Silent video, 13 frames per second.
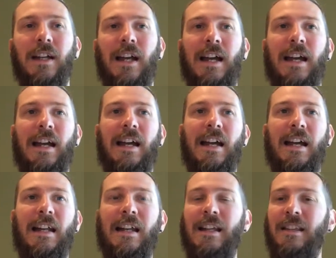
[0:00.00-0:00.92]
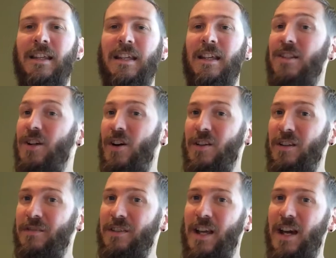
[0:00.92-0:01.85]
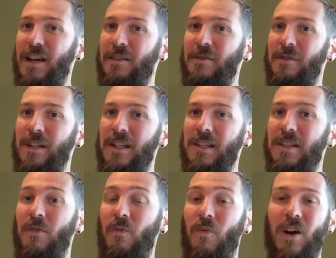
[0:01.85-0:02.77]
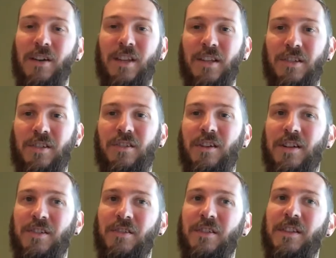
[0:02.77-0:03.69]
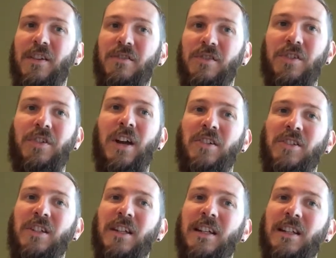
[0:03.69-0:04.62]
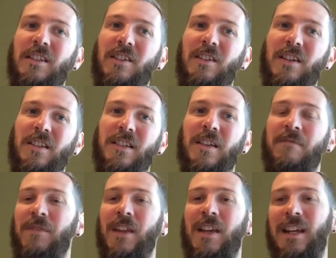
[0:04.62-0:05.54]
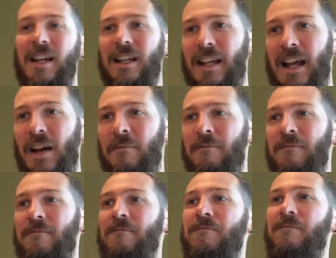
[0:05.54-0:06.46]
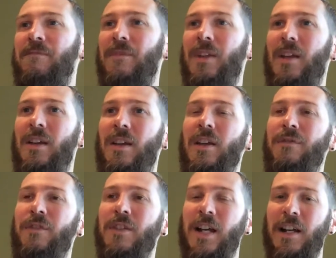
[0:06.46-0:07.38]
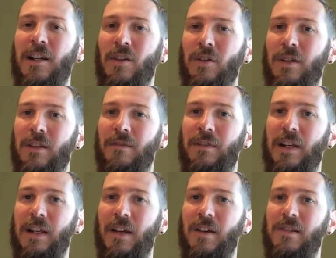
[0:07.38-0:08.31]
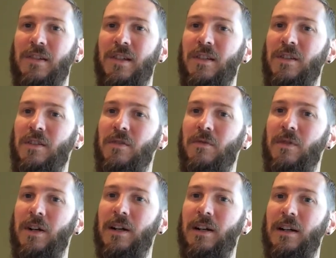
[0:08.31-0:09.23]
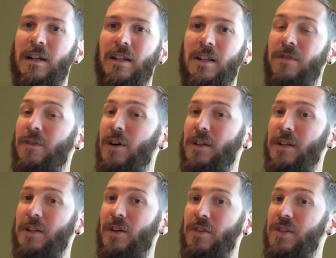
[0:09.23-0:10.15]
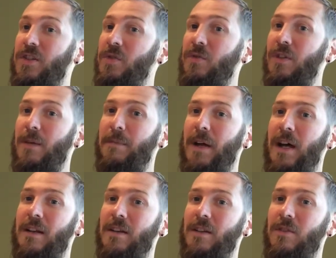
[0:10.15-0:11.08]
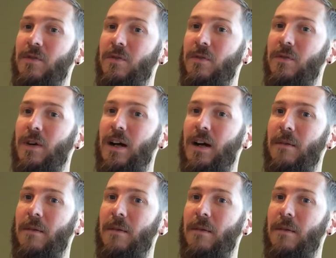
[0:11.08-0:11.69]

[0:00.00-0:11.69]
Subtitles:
And the title of the article is Why There's Treasure in Those Trashy Headlines. Now, if you take a look at the videos that you've either got stored up under your